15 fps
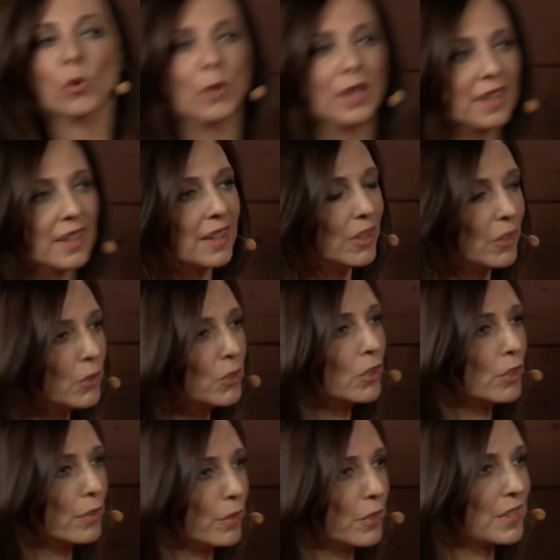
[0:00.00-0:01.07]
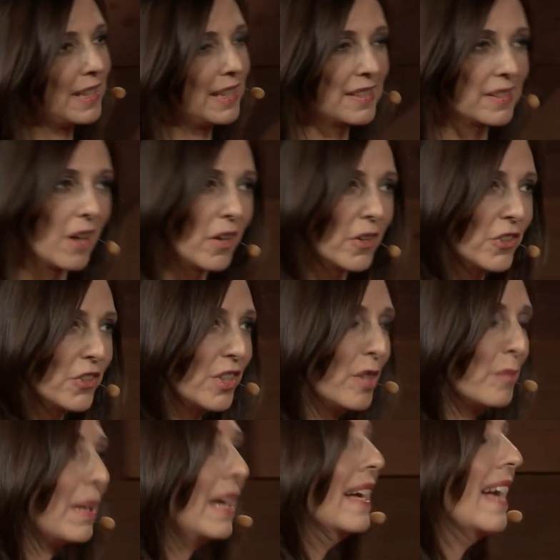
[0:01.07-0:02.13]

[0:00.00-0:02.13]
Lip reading: winning a huge university scholarship,